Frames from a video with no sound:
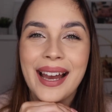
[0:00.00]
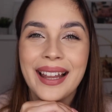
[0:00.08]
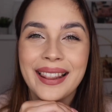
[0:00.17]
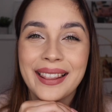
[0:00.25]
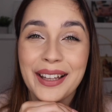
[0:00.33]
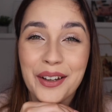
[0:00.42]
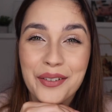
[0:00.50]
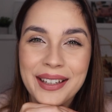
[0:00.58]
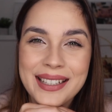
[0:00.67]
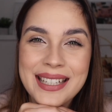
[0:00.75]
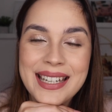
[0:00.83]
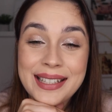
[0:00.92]
I love
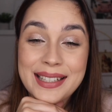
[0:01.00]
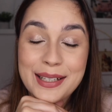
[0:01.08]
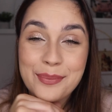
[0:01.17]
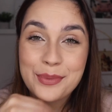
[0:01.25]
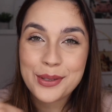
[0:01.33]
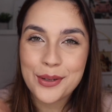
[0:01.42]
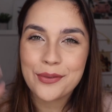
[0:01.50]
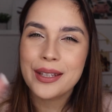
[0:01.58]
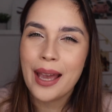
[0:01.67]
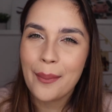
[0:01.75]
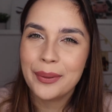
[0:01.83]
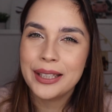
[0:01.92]
it. In terms of
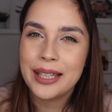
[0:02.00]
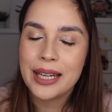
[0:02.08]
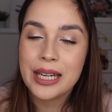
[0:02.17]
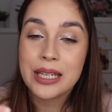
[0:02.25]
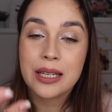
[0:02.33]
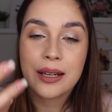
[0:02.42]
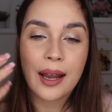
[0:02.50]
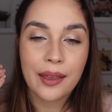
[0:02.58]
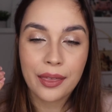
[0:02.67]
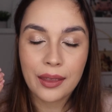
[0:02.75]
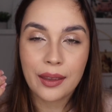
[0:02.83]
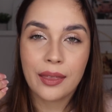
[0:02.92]
the application, I
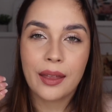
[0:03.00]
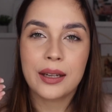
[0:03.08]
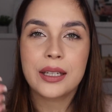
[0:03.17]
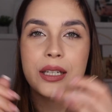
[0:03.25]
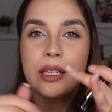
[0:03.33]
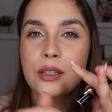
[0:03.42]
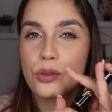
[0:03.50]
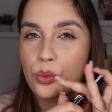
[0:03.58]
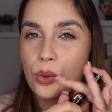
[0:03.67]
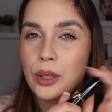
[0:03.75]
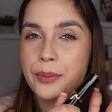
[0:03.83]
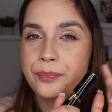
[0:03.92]
think that
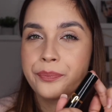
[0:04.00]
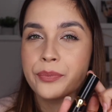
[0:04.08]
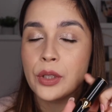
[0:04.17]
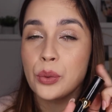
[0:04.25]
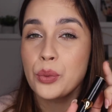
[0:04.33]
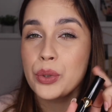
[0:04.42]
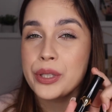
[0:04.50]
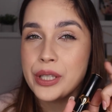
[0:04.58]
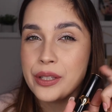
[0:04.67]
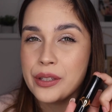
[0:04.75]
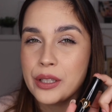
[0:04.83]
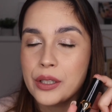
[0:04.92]
this one was
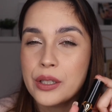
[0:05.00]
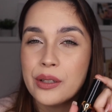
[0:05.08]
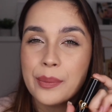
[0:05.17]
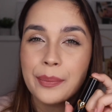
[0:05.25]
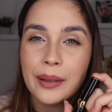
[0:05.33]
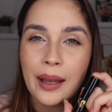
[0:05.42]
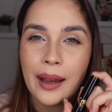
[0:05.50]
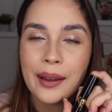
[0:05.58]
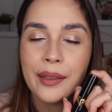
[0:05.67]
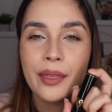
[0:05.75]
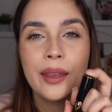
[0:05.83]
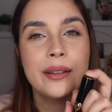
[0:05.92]
easier to
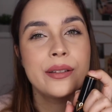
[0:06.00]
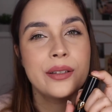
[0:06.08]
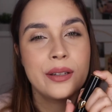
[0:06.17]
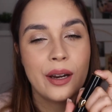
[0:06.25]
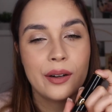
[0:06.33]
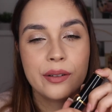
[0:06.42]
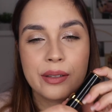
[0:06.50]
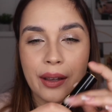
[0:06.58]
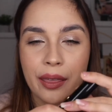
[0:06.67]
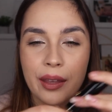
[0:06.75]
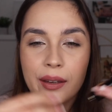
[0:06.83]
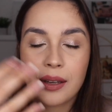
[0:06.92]
apply than the Nars. I
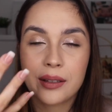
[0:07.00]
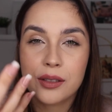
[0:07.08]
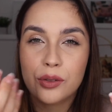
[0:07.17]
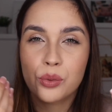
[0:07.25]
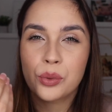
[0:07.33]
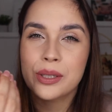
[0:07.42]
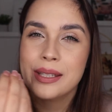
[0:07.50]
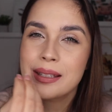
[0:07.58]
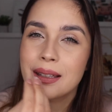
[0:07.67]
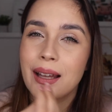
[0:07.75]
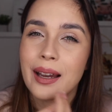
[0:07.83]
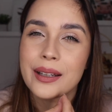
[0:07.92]
think that this one
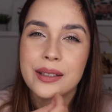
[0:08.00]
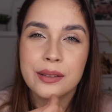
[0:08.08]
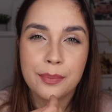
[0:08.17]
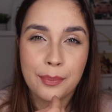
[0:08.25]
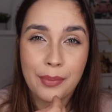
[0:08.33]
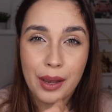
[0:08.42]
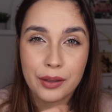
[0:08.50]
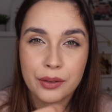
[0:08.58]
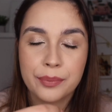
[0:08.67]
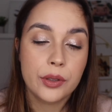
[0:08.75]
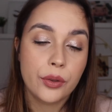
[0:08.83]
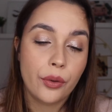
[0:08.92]
slides better,
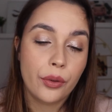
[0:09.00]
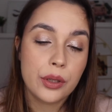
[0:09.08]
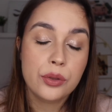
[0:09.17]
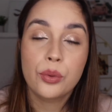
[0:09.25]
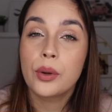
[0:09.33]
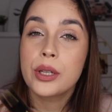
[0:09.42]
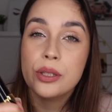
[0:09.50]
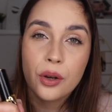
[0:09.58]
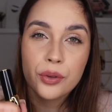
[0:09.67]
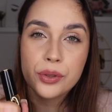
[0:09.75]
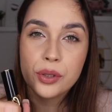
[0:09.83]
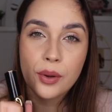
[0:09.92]
even though this one is
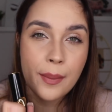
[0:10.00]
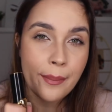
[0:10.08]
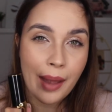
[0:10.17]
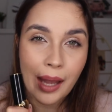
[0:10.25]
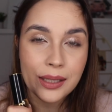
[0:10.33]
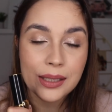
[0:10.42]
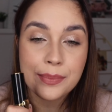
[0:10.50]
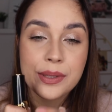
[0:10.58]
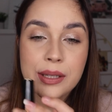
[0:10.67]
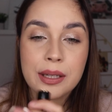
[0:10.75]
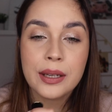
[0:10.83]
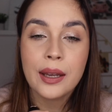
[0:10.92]
also a matte
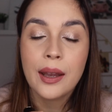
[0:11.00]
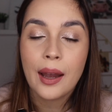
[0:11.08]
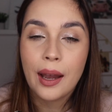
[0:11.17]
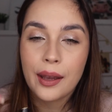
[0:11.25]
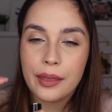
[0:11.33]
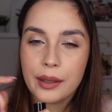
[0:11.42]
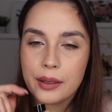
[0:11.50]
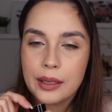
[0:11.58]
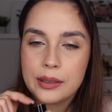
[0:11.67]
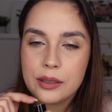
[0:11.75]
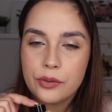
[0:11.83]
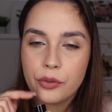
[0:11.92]
lipstick. I think
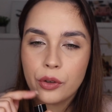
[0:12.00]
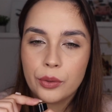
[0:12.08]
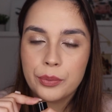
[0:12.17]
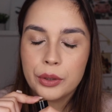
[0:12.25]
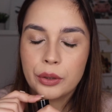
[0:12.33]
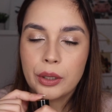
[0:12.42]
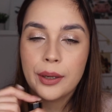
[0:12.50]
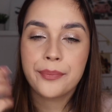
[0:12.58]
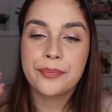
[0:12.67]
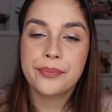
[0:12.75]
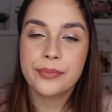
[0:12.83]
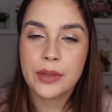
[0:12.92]
that this formula
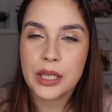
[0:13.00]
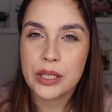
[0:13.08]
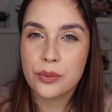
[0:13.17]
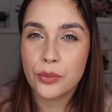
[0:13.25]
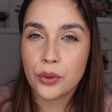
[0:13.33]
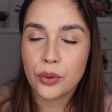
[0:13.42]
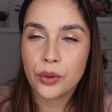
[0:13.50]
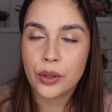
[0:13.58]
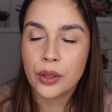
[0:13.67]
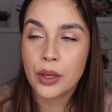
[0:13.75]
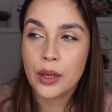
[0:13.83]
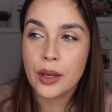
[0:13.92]
is
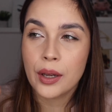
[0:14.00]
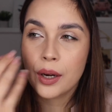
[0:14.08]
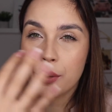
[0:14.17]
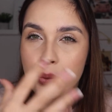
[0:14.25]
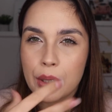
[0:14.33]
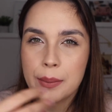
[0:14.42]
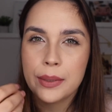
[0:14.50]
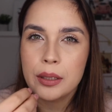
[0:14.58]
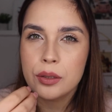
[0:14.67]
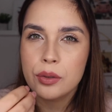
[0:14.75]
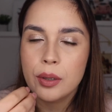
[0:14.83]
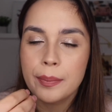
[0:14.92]
more
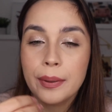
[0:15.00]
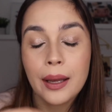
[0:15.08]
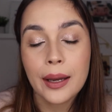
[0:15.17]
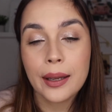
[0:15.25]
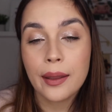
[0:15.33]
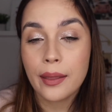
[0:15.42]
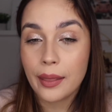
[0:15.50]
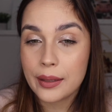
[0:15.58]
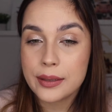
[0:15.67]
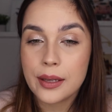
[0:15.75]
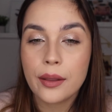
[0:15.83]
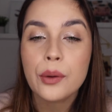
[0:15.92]
creamy to apply
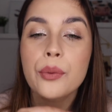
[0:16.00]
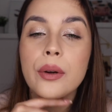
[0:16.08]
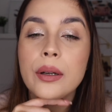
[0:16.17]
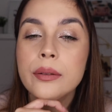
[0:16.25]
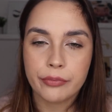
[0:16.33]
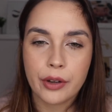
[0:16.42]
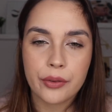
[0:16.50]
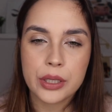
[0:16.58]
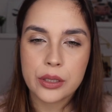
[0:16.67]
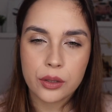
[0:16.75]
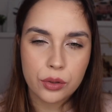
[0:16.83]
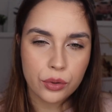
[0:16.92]
than the other one. Very
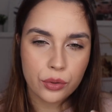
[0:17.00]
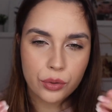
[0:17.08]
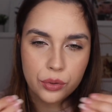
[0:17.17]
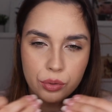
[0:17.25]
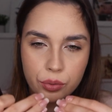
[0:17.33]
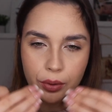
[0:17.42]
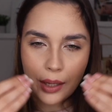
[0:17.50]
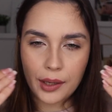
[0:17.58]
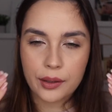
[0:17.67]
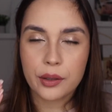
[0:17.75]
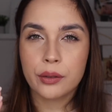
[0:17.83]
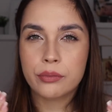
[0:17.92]
easy to do
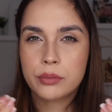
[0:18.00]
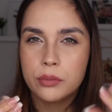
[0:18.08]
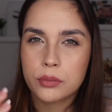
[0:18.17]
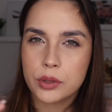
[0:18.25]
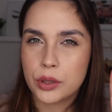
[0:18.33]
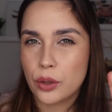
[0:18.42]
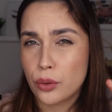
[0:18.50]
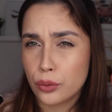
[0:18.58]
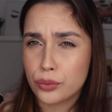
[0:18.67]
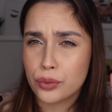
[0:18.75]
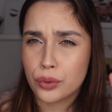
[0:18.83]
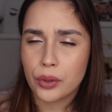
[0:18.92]
like the
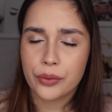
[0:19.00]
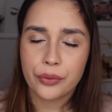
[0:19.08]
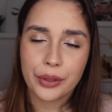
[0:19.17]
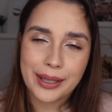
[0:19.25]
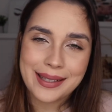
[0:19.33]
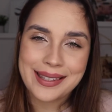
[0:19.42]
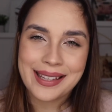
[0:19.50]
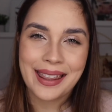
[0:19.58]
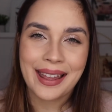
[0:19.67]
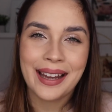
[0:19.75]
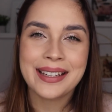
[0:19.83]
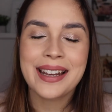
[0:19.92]
contour, if we can say
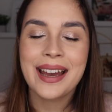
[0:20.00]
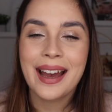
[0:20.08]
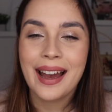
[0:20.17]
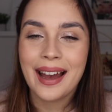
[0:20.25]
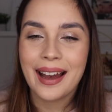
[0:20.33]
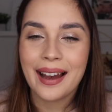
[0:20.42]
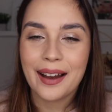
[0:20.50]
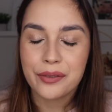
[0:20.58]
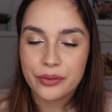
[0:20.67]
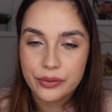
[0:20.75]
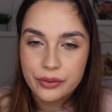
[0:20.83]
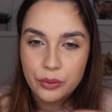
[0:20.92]
that,
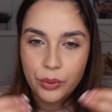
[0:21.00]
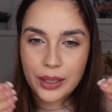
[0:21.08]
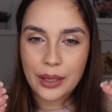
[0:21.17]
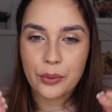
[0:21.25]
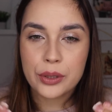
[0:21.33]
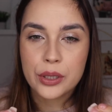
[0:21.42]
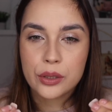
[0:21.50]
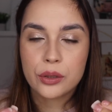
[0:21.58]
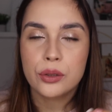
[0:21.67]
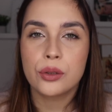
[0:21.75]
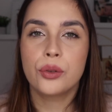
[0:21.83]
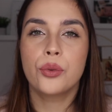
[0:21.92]
of what I wanted to
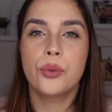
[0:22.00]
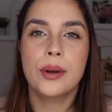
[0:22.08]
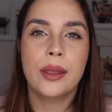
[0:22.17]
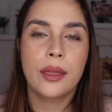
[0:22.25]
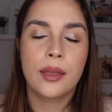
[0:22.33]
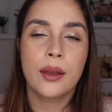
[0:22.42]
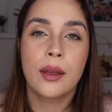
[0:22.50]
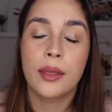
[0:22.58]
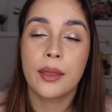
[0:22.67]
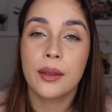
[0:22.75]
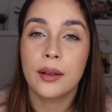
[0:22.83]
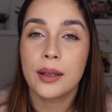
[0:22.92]
do with
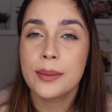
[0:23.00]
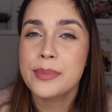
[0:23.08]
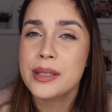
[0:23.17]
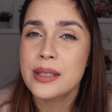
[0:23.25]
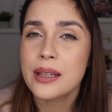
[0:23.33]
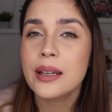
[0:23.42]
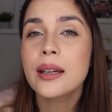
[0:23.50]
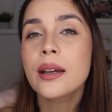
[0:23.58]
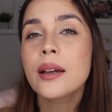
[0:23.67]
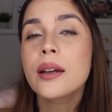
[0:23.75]
the lipstick.